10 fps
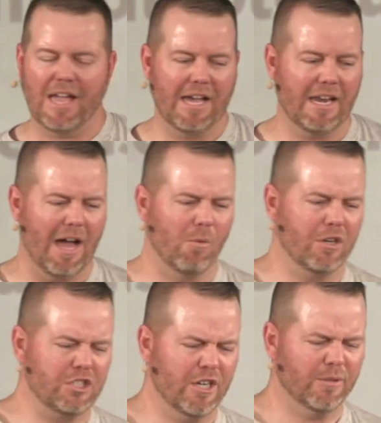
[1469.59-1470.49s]
And I
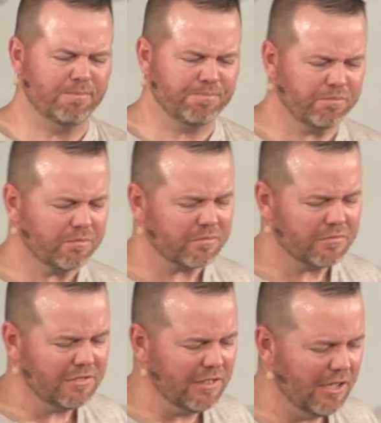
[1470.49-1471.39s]
wanna share,
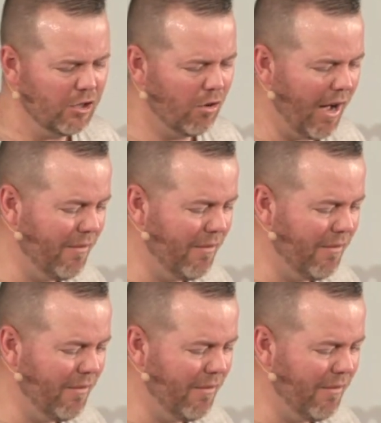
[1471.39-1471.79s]
you know,